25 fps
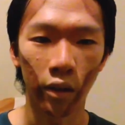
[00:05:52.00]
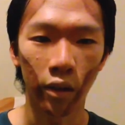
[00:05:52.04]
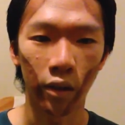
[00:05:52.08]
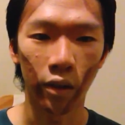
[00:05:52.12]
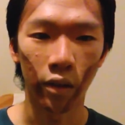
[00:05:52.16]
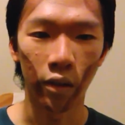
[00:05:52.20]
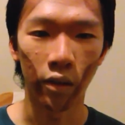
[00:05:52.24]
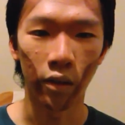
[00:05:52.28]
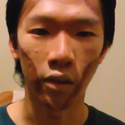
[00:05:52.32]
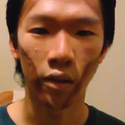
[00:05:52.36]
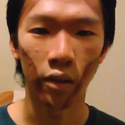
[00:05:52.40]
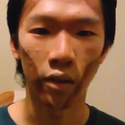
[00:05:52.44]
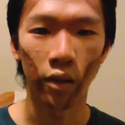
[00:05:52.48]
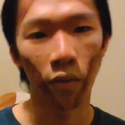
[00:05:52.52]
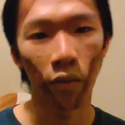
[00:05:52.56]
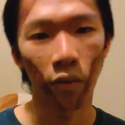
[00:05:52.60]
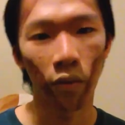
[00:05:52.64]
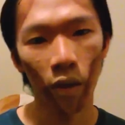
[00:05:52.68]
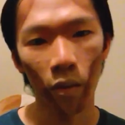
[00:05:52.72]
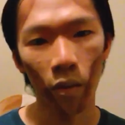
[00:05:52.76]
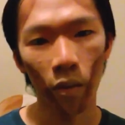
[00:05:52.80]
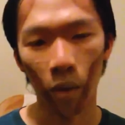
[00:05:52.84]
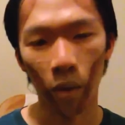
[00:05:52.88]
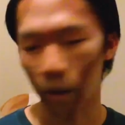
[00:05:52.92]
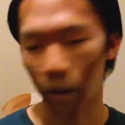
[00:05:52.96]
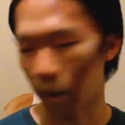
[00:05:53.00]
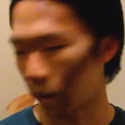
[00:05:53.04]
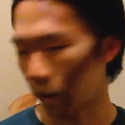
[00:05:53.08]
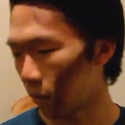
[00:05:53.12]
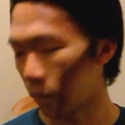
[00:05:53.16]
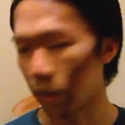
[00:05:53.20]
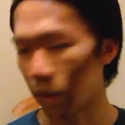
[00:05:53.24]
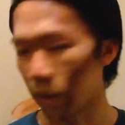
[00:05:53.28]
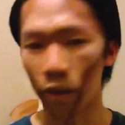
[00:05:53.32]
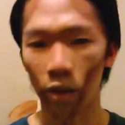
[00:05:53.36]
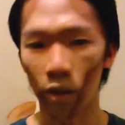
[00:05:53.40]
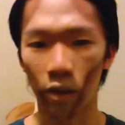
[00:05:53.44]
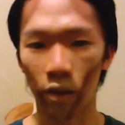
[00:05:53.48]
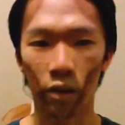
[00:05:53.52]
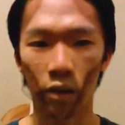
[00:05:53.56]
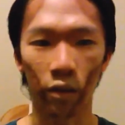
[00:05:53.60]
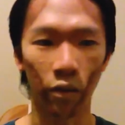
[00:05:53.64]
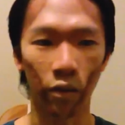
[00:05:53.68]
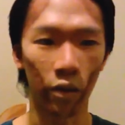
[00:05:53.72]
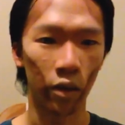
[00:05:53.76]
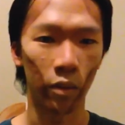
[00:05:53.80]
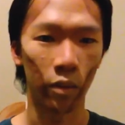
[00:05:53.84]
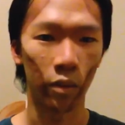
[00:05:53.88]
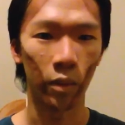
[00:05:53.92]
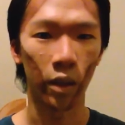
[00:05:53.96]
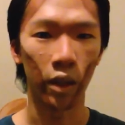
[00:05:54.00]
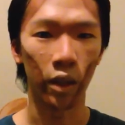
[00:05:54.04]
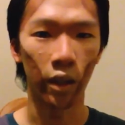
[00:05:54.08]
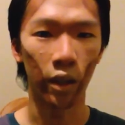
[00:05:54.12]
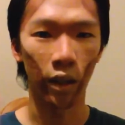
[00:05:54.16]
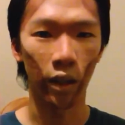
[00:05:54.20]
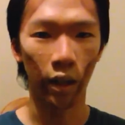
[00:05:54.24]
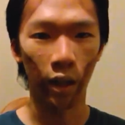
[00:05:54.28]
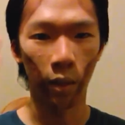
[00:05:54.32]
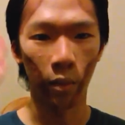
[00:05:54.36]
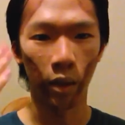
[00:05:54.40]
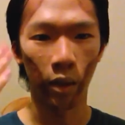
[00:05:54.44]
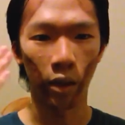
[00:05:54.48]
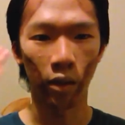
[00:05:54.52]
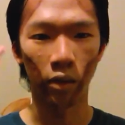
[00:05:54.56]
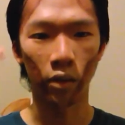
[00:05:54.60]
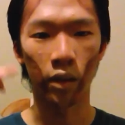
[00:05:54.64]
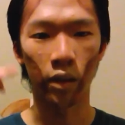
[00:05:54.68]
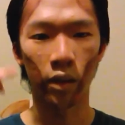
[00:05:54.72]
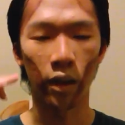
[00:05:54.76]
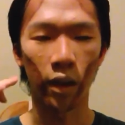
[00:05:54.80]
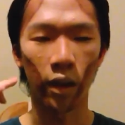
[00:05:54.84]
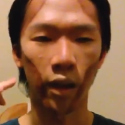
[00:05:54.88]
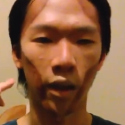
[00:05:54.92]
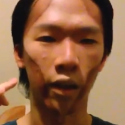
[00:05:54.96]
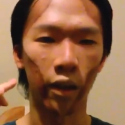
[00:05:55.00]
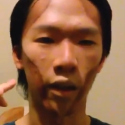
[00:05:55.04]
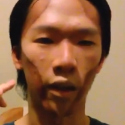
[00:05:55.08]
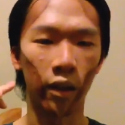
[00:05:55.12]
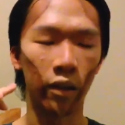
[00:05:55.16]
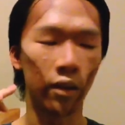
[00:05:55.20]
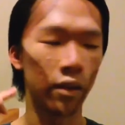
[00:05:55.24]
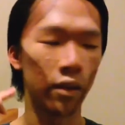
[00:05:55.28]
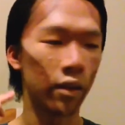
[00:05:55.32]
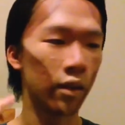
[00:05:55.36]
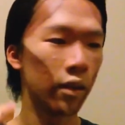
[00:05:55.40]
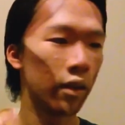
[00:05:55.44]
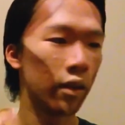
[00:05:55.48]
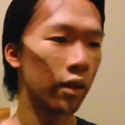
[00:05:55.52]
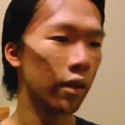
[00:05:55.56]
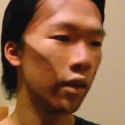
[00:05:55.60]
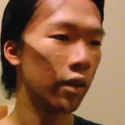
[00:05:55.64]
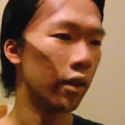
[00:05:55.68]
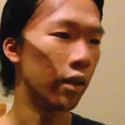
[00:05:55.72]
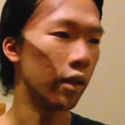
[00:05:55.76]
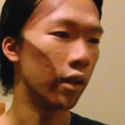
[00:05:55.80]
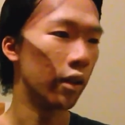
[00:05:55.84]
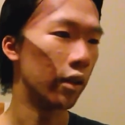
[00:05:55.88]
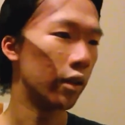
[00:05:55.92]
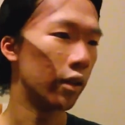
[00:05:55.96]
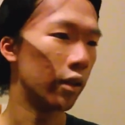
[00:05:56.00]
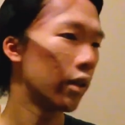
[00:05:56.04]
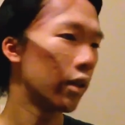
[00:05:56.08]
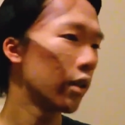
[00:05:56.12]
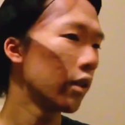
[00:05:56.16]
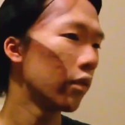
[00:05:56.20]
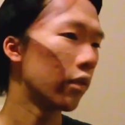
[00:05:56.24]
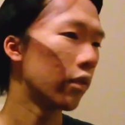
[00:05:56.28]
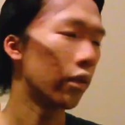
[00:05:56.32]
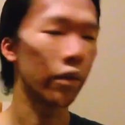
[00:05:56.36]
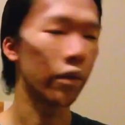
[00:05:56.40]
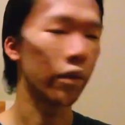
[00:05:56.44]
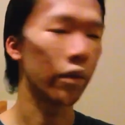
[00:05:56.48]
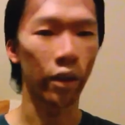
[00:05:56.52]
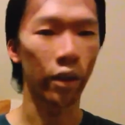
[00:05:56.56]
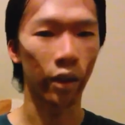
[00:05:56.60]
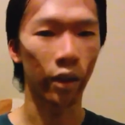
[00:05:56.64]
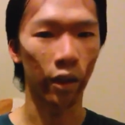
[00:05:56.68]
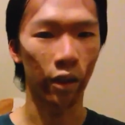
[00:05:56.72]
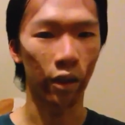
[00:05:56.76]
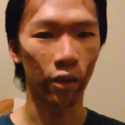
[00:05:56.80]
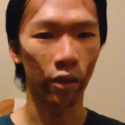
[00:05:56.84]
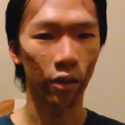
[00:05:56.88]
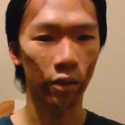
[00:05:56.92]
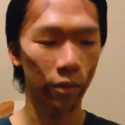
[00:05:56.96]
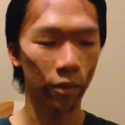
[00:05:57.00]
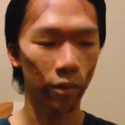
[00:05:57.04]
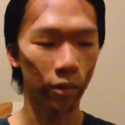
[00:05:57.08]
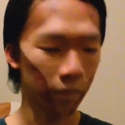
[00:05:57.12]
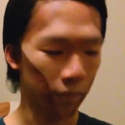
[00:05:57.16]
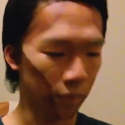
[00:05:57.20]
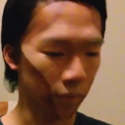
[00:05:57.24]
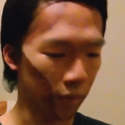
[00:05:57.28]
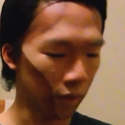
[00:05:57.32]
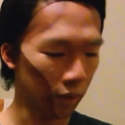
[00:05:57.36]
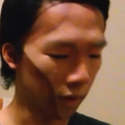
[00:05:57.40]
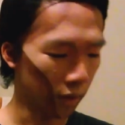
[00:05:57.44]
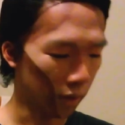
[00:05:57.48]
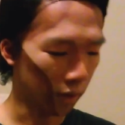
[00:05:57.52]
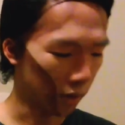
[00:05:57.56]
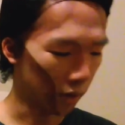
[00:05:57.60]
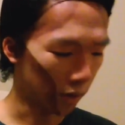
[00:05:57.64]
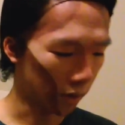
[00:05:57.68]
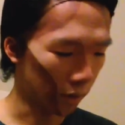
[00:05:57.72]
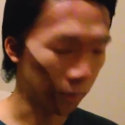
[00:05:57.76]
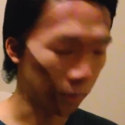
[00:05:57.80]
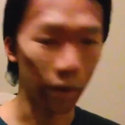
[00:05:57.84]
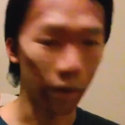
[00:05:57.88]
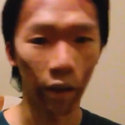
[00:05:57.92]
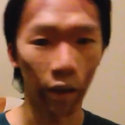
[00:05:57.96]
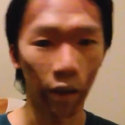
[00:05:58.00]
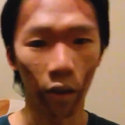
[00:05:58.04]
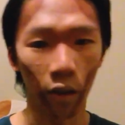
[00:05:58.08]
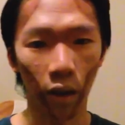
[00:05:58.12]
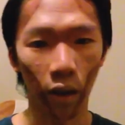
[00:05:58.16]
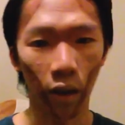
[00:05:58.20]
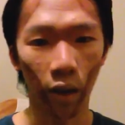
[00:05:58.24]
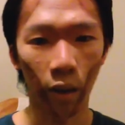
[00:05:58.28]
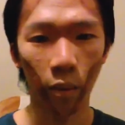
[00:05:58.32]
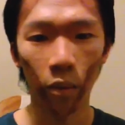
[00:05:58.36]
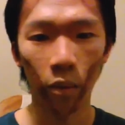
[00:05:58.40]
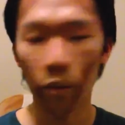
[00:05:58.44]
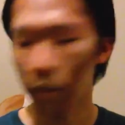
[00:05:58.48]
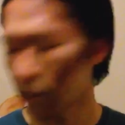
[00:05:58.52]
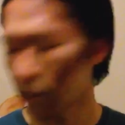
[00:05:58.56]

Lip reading: is the fun part, which is going to be the eyebrows, the eyes, and kind of everything else. And I'm